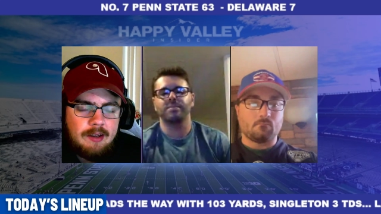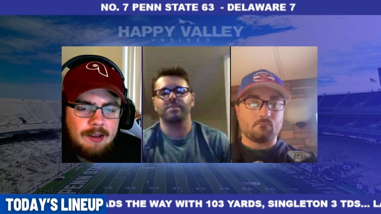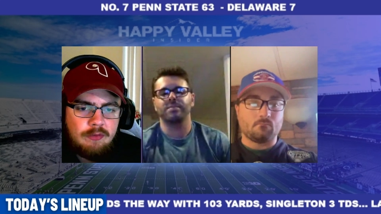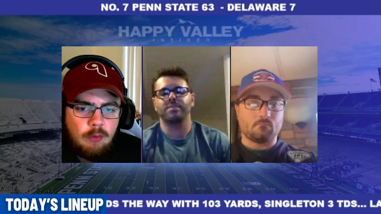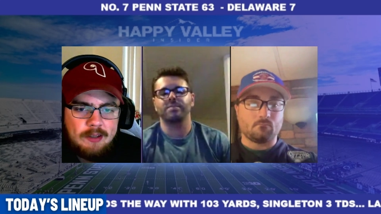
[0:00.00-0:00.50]
Speaker 1: uh,
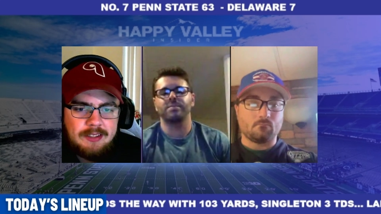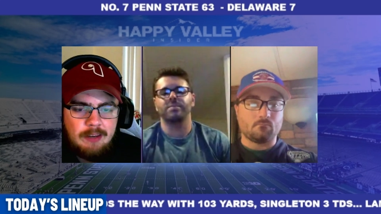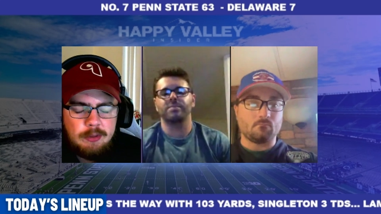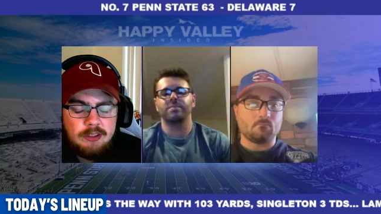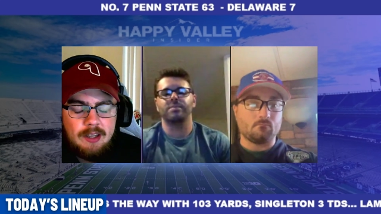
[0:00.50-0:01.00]

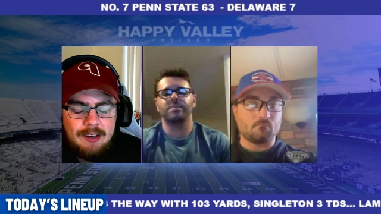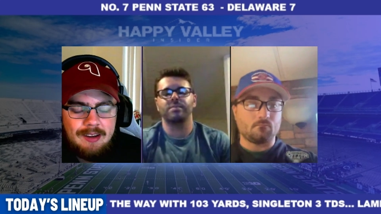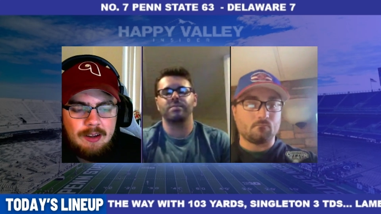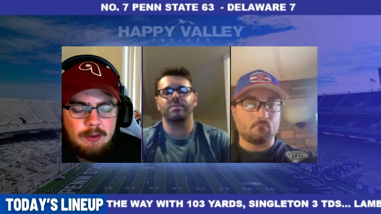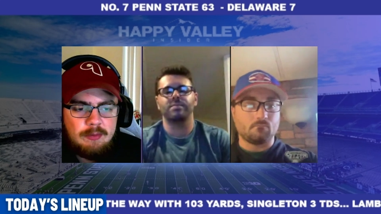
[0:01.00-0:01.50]
forty-seven percent
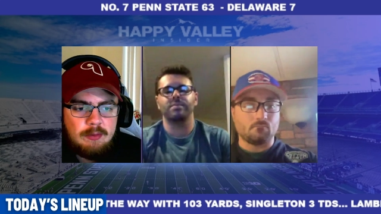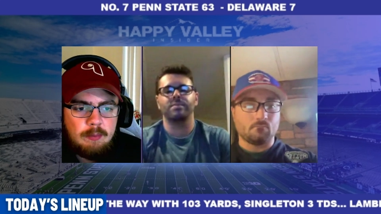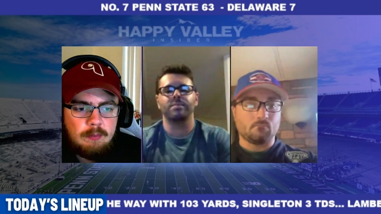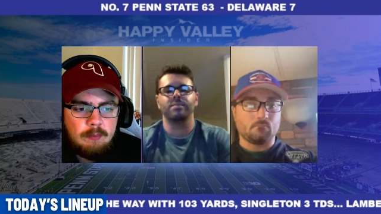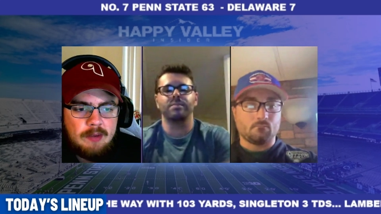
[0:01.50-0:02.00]
of
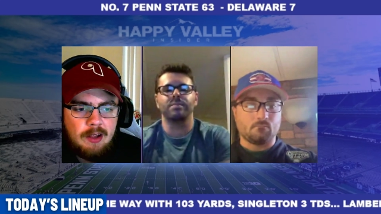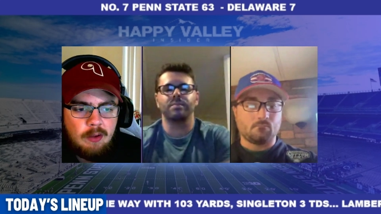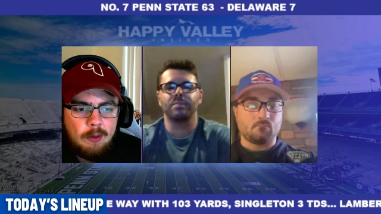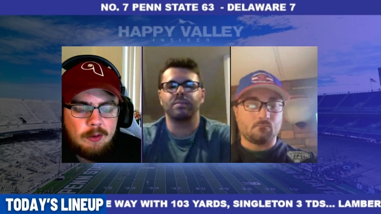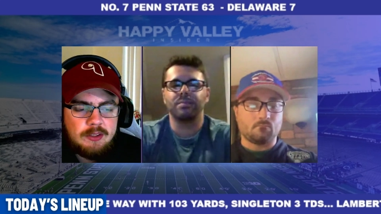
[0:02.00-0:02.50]

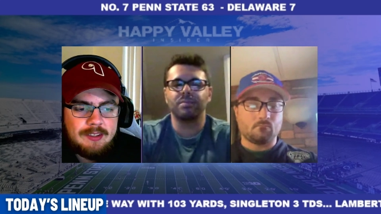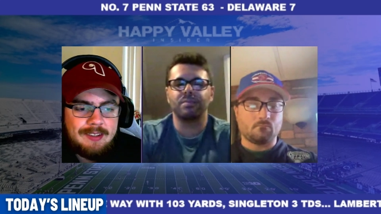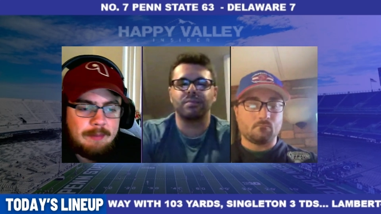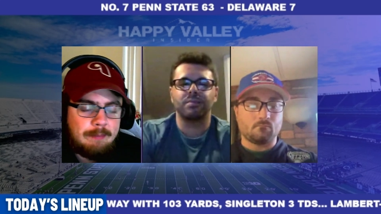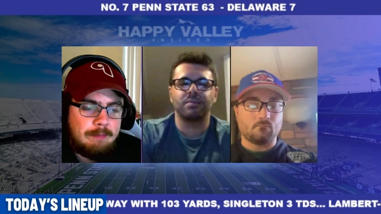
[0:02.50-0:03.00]
Delaware's
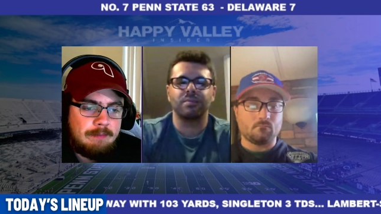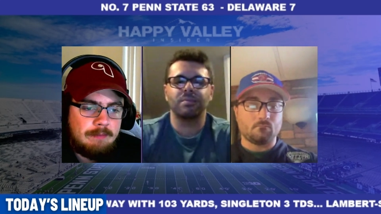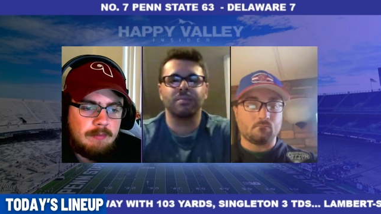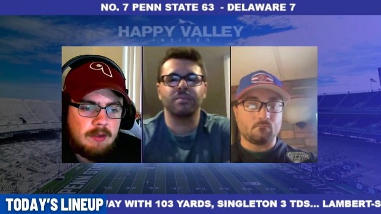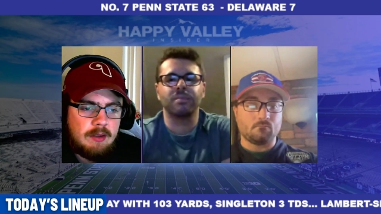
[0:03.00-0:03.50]

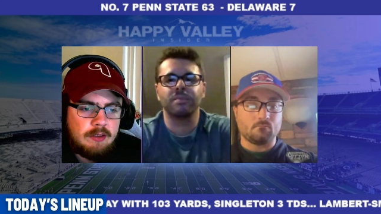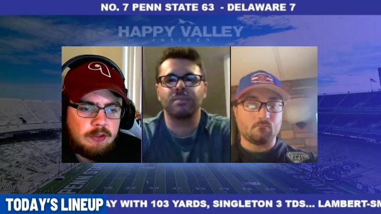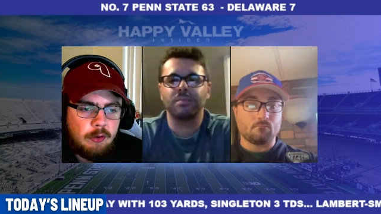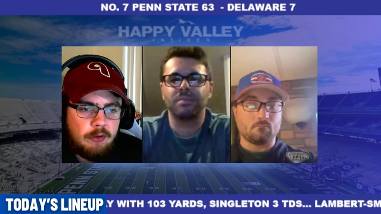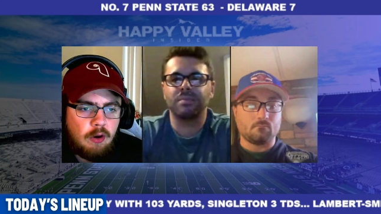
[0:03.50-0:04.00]

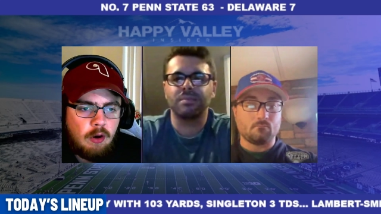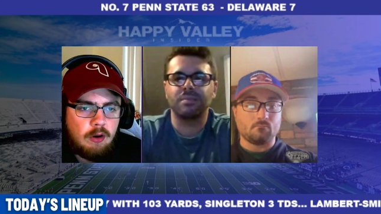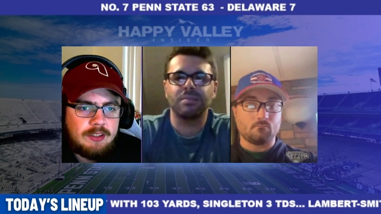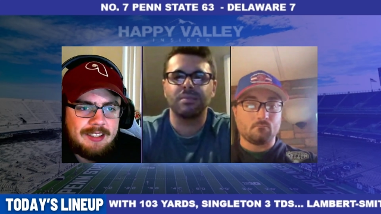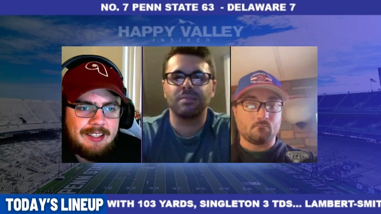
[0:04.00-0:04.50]
total
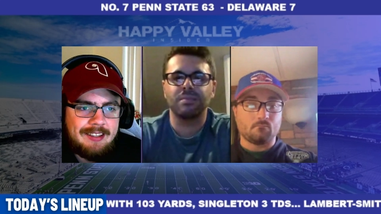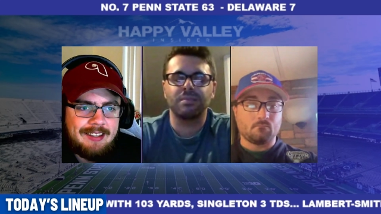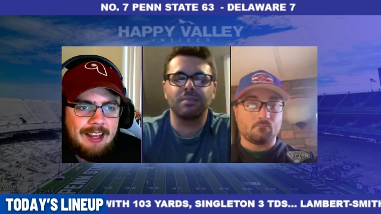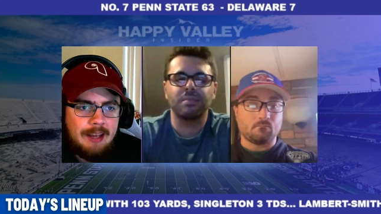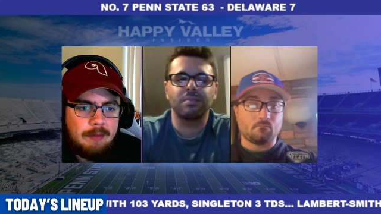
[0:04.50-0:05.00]
yards in the
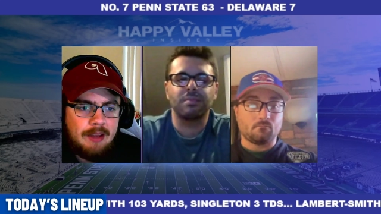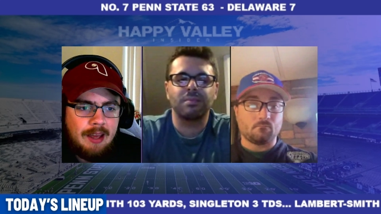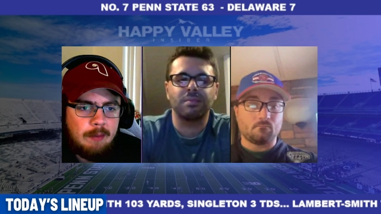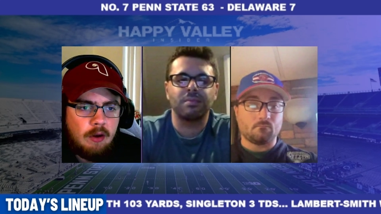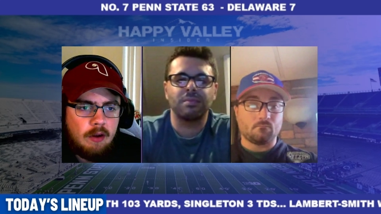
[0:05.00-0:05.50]
game
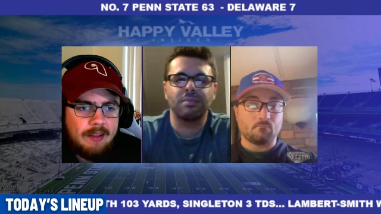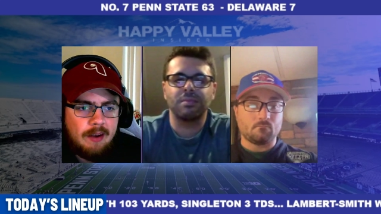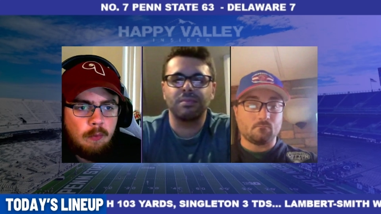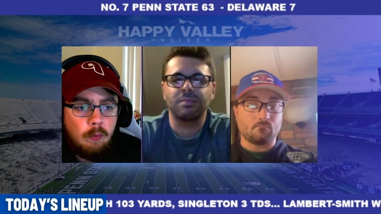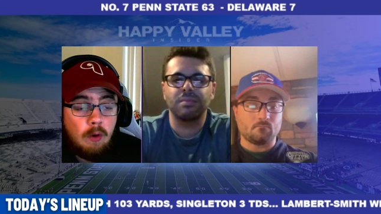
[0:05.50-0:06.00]
came on
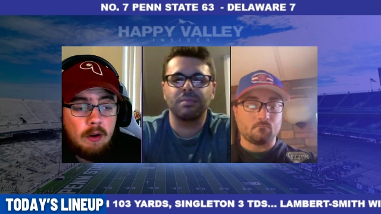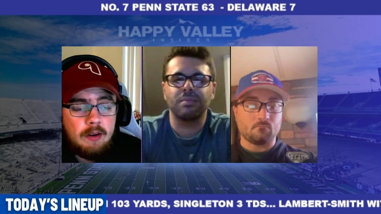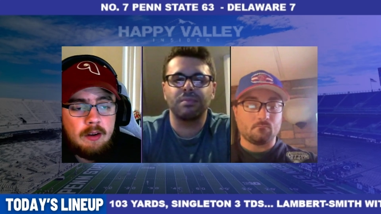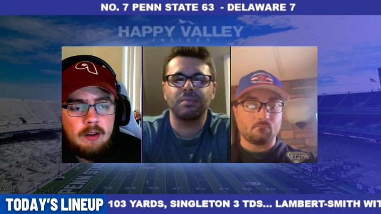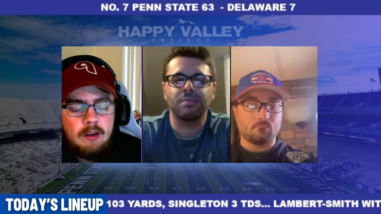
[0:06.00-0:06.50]
that
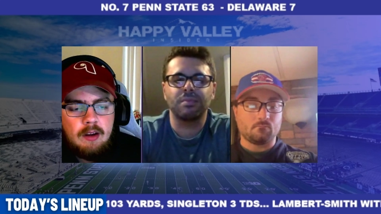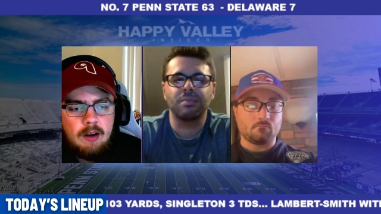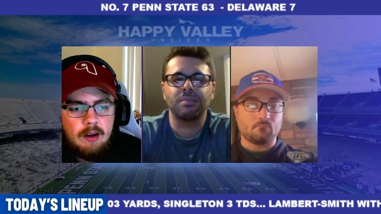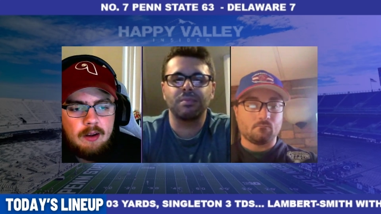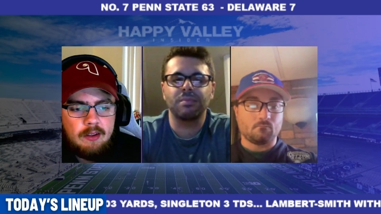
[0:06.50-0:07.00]
one
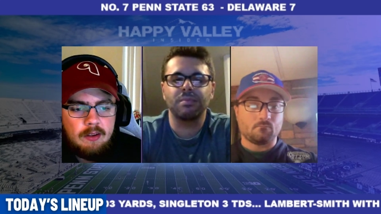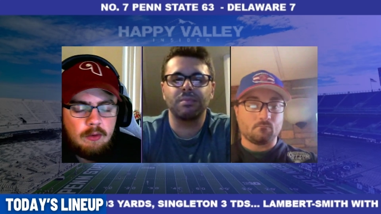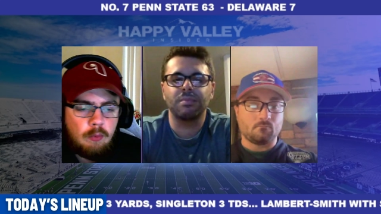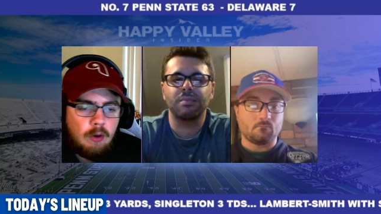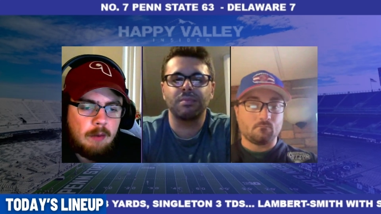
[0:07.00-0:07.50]
uh,
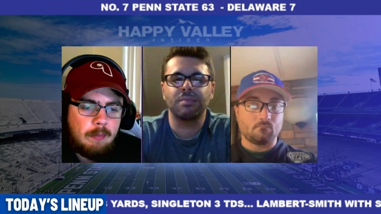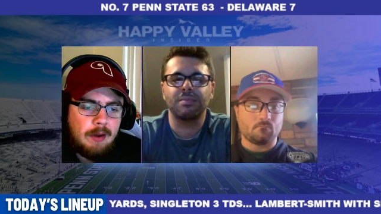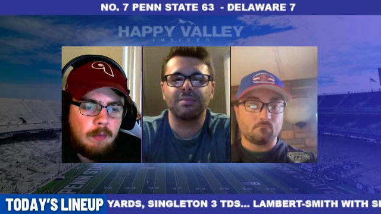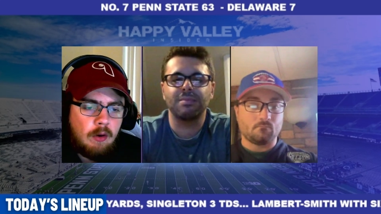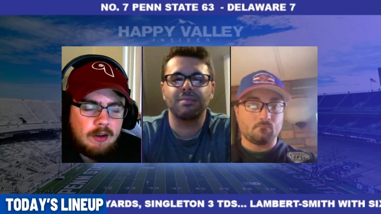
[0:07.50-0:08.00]
run by
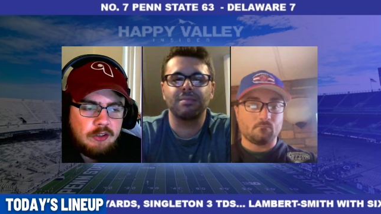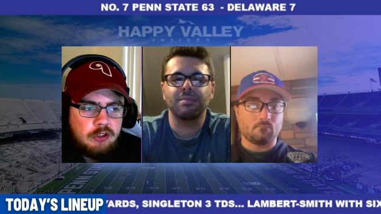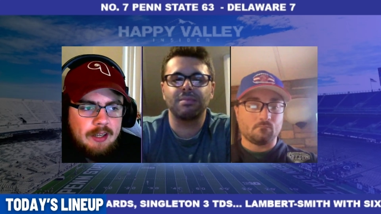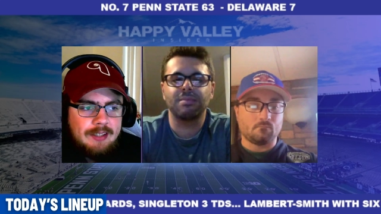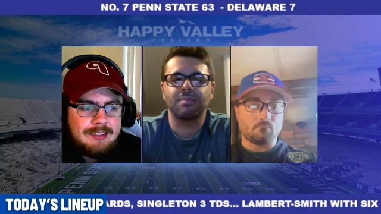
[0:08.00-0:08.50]
Marcus
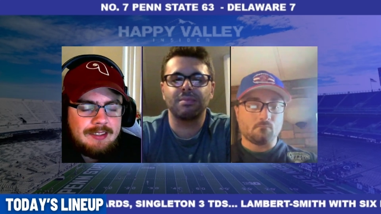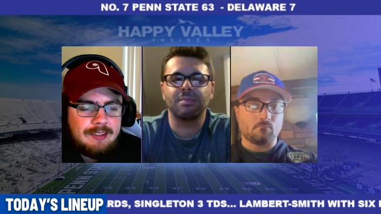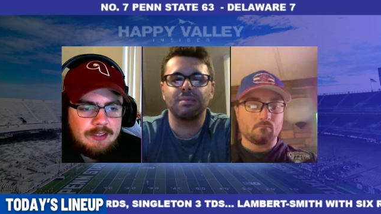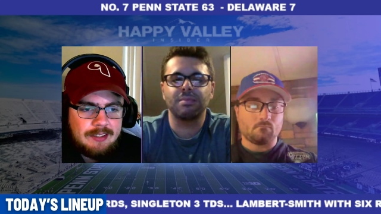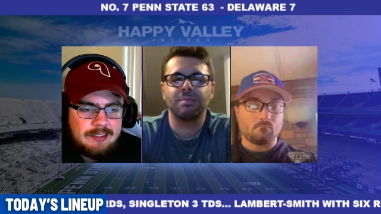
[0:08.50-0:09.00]
Yarns,
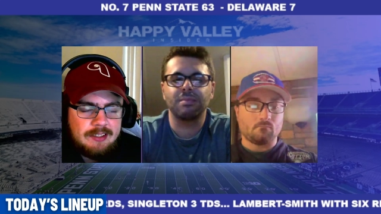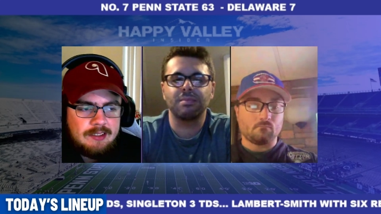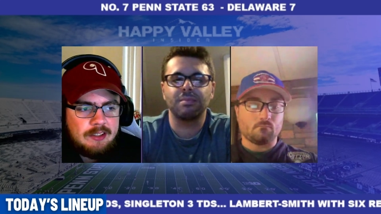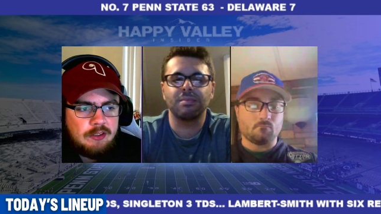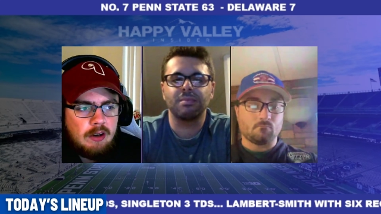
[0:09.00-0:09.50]

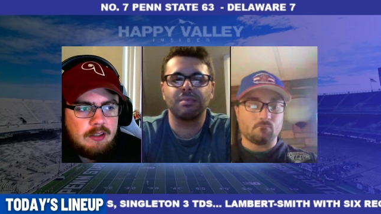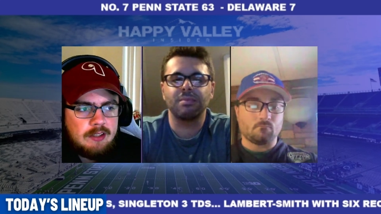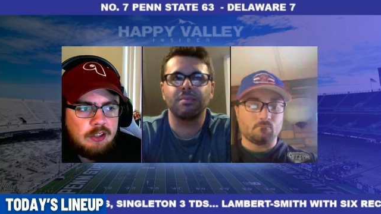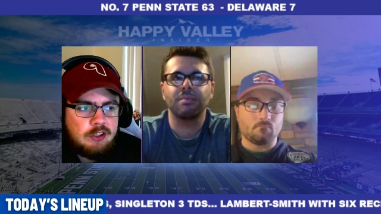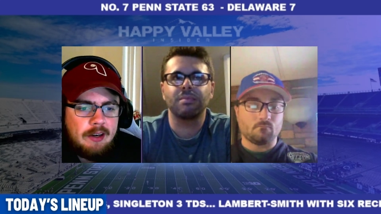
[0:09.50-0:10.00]
sixty-six-yard
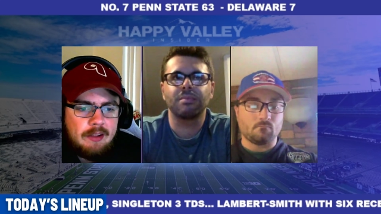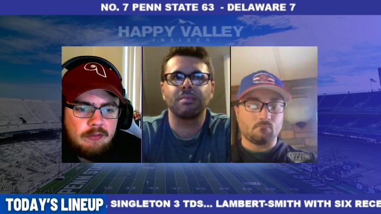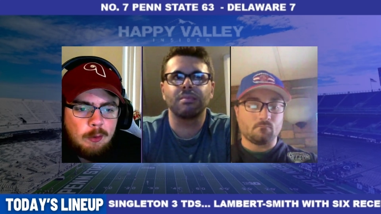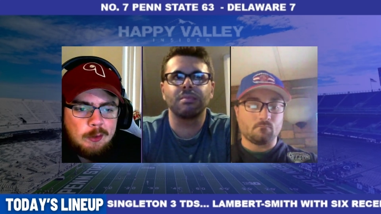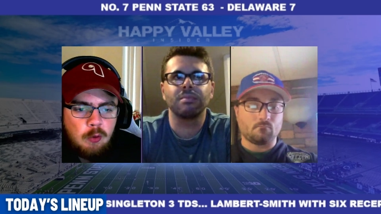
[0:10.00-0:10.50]
touchdown in the
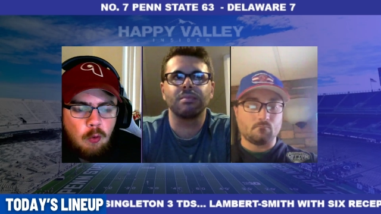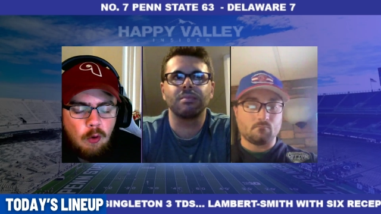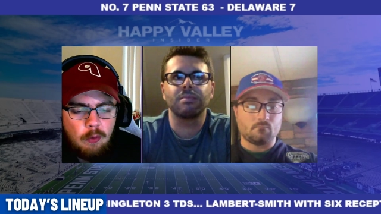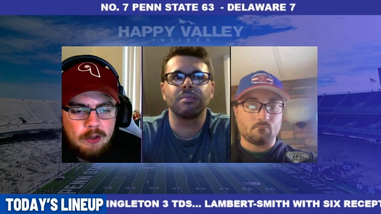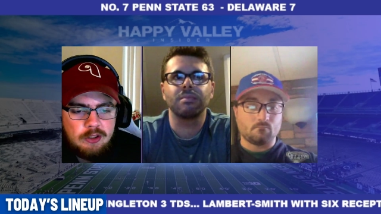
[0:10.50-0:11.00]
first
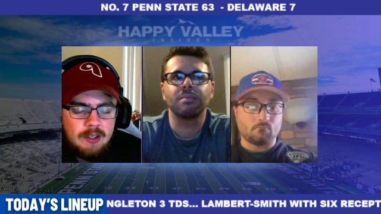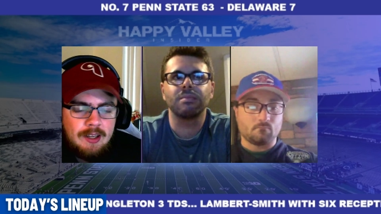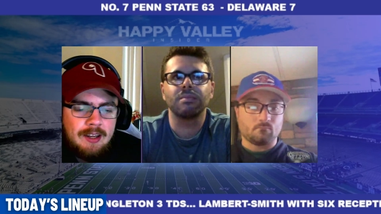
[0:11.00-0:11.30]
quarter, which